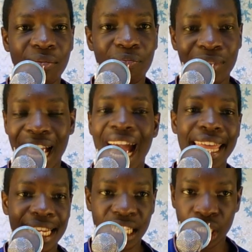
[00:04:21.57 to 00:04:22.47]
guy
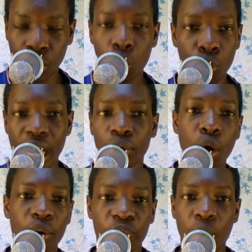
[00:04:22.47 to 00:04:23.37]
that is so good at
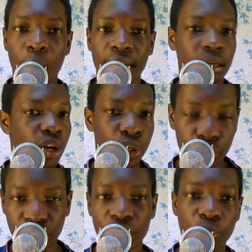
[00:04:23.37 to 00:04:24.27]
going forward,
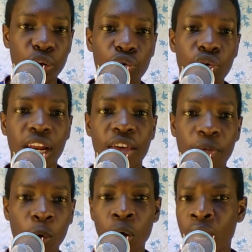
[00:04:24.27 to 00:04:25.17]
useless when you do not have the
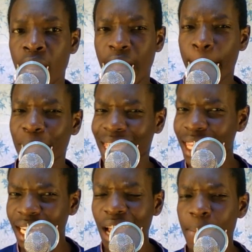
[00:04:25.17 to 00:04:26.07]
ball. I
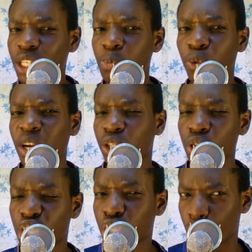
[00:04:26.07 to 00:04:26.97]
think Emile Smith Rowe is
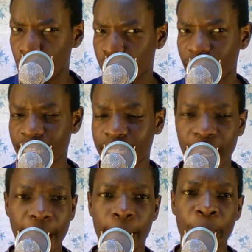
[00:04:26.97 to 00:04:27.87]
not so useless
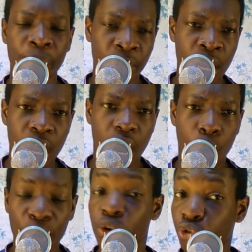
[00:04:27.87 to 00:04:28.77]

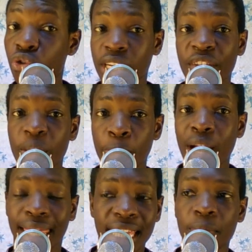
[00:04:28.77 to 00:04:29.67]
when you do not have the ball.
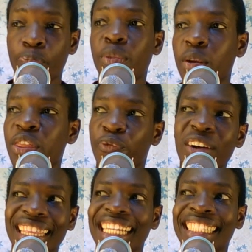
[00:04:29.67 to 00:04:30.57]
I think the
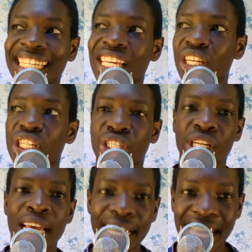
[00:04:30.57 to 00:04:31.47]
fact that he's English,
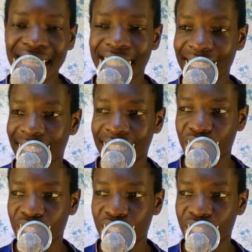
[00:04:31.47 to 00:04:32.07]
he has this,